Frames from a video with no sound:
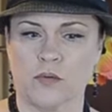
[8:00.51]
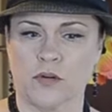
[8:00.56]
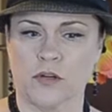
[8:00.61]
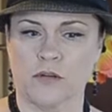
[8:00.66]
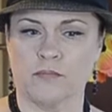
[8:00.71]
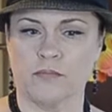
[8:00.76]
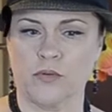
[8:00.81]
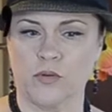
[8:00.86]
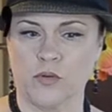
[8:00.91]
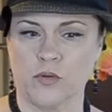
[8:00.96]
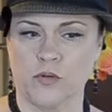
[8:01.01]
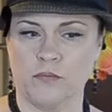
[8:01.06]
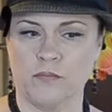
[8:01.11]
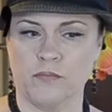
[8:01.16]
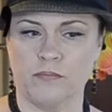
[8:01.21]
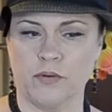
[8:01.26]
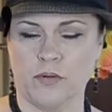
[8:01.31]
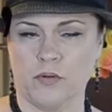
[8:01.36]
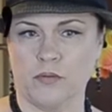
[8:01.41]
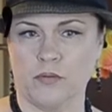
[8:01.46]
the word
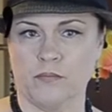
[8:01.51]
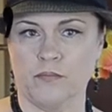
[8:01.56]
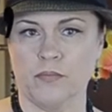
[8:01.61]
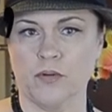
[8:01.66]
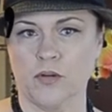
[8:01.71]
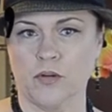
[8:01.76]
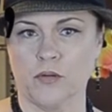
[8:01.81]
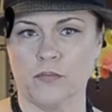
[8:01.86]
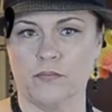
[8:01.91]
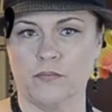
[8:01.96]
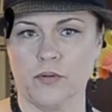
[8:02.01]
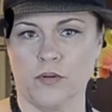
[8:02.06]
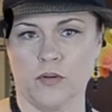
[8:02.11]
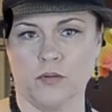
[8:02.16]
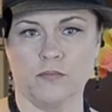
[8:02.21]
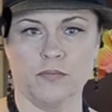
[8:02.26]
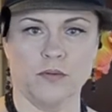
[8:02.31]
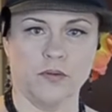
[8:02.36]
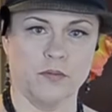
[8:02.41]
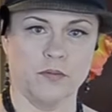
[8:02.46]
boob, boob, boob,
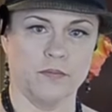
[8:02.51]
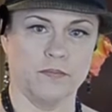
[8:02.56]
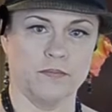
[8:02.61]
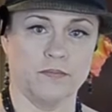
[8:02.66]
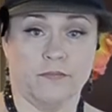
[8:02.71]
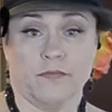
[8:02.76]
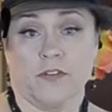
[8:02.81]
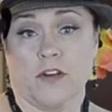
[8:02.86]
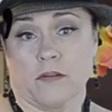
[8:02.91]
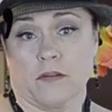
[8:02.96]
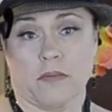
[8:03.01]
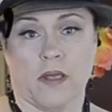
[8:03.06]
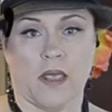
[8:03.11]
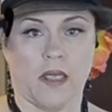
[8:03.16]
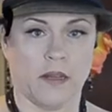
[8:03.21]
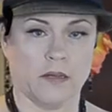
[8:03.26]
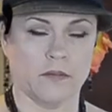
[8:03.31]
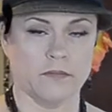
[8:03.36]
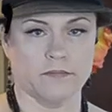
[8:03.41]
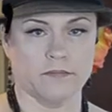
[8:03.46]
boob, boob, fun
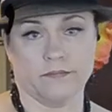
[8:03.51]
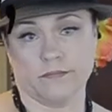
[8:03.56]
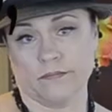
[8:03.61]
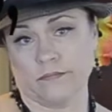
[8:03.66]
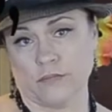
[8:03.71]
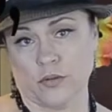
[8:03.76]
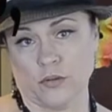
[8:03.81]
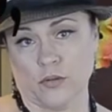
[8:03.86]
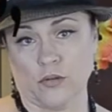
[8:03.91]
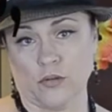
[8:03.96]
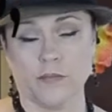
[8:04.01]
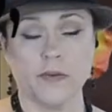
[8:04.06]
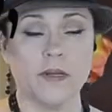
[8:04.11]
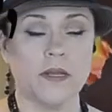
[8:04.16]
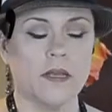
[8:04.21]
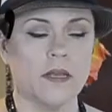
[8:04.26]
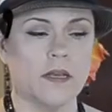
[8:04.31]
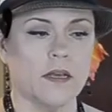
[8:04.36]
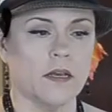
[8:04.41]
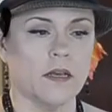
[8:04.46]
bag, boob,
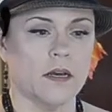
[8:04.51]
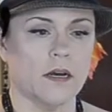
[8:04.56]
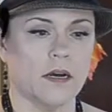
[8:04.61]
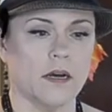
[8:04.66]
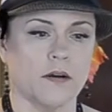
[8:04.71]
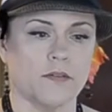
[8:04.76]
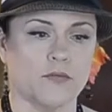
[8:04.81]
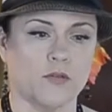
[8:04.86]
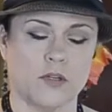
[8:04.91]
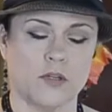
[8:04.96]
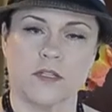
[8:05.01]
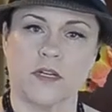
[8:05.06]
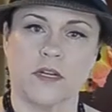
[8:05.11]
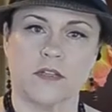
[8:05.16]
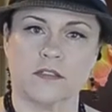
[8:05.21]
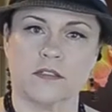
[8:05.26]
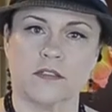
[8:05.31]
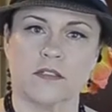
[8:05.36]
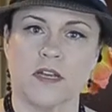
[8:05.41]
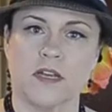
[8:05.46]

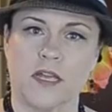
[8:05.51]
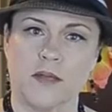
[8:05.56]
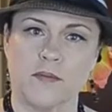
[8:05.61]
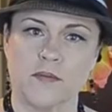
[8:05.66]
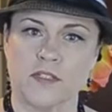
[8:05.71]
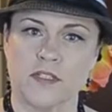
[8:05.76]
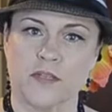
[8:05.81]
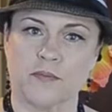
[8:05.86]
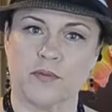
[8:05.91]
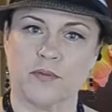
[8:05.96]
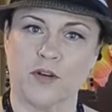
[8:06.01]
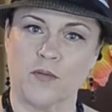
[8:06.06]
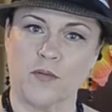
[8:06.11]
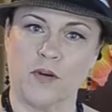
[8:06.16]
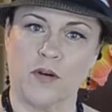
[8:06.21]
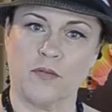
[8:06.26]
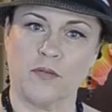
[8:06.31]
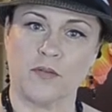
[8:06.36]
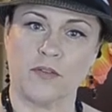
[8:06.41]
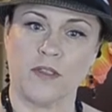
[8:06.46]
4,000 times in the
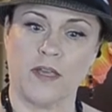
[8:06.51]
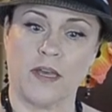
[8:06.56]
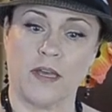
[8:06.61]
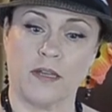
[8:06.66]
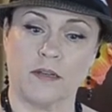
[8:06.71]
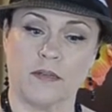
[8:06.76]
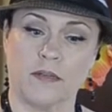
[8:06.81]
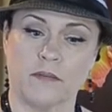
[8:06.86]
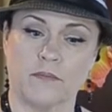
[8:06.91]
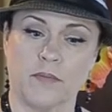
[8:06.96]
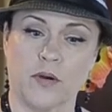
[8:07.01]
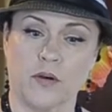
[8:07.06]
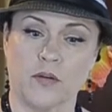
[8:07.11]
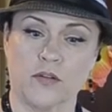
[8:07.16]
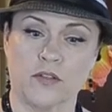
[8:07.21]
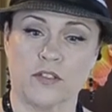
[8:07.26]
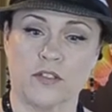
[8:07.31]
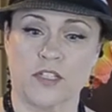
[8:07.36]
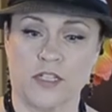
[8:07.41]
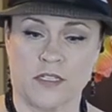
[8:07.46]
promo for that
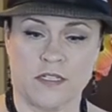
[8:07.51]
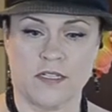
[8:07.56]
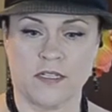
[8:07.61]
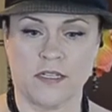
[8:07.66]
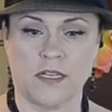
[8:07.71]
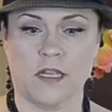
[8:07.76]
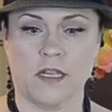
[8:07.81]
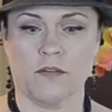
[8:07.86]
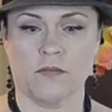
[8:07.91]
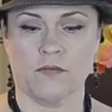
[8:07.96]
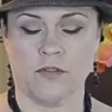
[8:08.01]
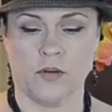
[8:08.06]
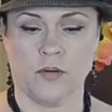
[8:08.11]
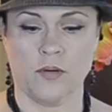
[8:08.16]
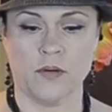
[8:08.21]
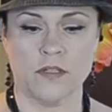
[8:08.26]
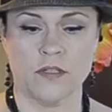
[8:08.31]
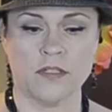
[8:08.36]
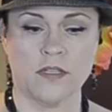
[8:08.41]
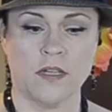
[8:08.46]
post just to get
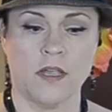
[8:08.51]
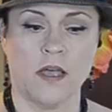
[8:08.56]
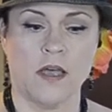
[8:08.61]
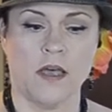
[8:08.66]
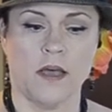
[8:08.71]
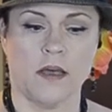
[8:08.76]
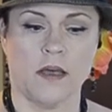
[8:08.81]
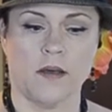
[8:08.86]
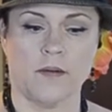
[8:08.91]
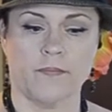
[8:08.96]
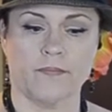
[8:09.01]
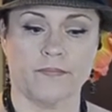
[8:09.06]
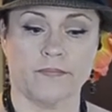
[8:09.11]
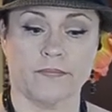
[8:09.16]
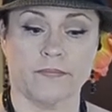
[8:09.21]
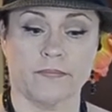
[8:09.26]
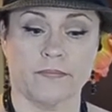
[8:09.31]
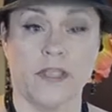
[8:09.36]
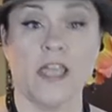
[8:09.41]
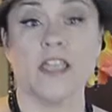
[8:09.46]
viewers,
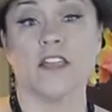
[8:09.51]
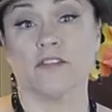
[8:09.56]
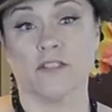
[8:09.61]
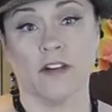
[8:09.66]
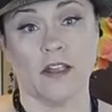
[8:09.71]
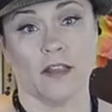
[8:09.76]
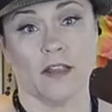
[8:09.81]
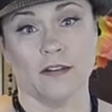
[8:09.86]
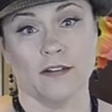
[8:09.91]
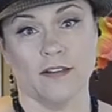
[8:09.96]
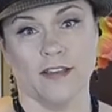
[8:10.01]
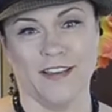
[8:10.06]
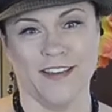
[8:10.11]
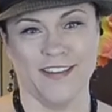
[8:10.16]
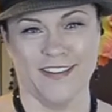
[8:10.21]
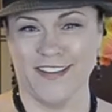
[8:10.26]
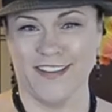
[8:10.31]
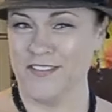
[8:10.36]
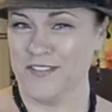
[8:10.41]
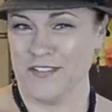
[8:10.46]
yeah, you're right.
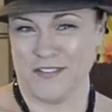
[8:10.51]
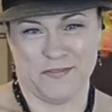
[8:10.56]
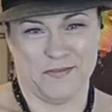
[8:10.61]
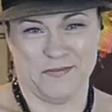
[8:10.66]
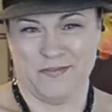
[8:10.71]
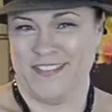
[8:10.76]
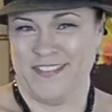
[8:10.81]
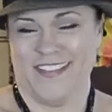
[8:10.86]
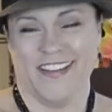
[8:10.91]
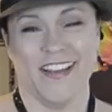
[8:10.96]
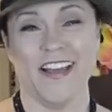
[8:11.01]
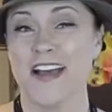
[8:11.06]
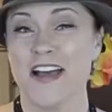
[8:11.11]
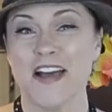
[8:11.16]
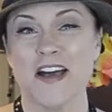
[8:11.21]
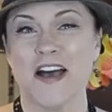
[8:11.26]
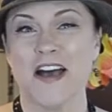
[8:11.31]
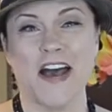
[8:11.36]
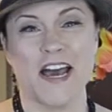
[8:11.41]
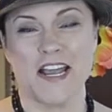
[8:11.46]
I
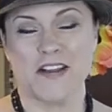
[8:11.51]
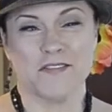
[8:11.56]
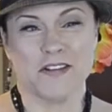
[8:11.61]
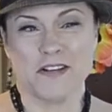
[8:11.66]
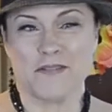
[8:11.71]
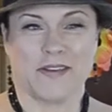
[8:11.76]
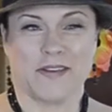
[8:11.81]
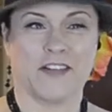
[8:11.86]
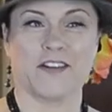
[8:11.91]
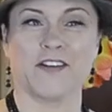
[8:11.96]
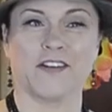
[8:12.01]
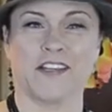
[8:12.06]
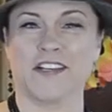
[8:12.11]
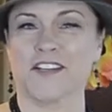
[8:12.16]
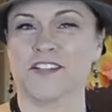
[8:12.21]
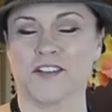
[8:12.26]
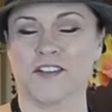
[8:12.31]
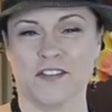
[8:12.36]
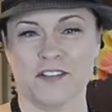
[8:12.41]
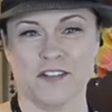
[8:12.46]
don't want to make a
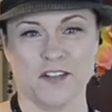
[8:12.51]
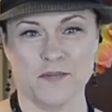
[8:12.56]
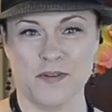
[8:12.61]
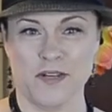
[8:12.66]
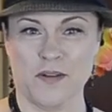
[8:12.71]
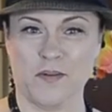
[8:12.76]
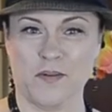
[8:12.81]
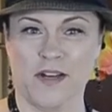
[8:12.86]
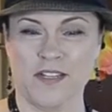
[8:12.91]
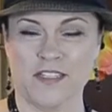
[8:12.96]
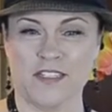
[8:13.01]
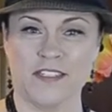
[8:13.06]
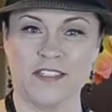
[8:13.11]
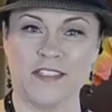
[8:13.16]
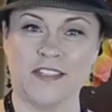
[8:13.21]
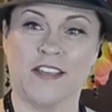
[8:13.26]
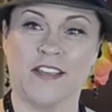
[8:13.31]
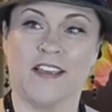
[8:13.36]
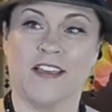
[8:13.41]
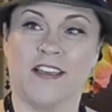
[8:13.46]
cooking show that nobody
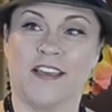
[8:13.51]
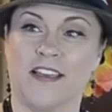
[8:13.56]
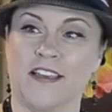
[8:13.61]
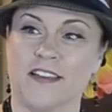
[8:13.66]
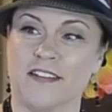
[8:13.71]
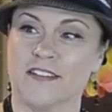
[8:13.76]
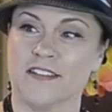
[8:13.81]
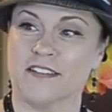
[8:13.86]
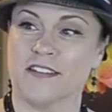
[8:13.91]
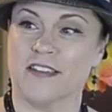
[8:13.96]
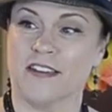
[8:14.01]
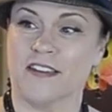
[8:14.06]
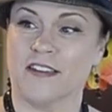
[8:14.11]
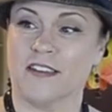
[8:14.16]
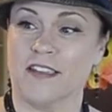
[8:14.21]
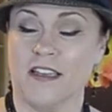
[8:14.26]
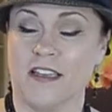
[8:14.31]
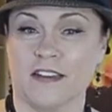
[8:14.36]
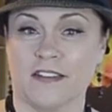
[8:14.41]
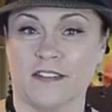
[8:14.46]
watches. And
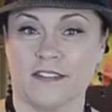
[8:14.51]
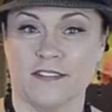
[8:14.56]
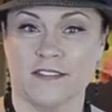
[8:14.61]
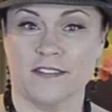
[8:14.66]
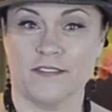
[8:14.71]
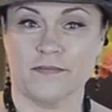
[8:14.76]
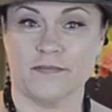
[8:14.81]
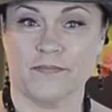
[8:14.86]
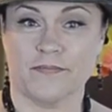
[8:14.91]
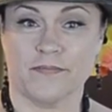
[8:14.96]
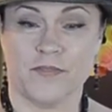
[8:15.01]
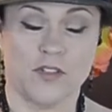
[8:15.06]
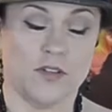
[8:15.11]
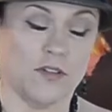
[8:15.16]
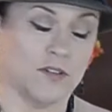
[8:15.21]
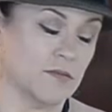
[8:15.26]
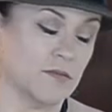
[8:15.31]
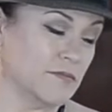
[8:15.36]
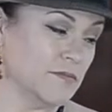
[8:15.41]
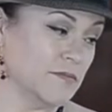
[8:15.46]
yeah,
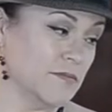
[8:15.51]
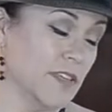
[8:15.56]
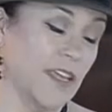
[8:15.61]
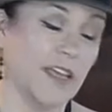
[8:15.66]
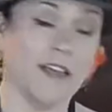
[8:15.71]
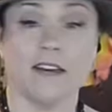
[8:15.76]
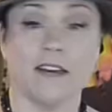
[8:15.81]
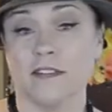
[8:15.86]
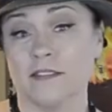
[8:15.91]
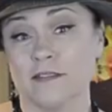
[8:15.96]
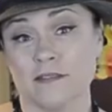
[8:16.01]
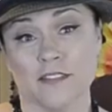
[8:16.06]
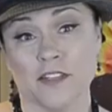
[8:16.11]
so yeah,